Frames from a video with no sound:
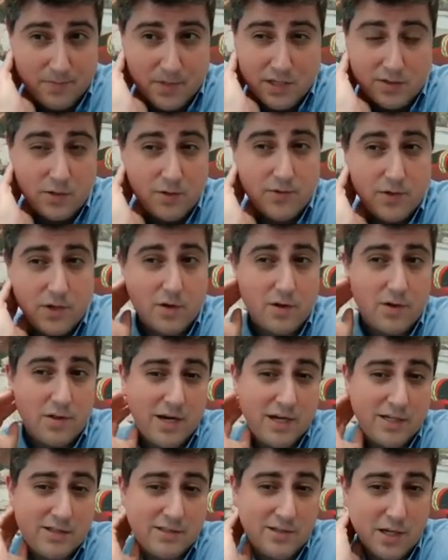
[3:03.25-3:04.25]
So if you can go to the
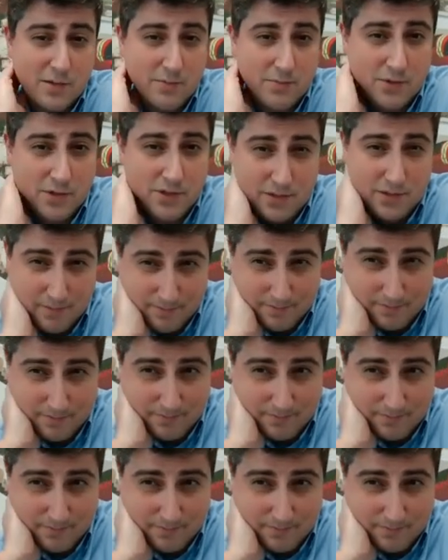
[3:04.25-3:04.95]
next slide, please.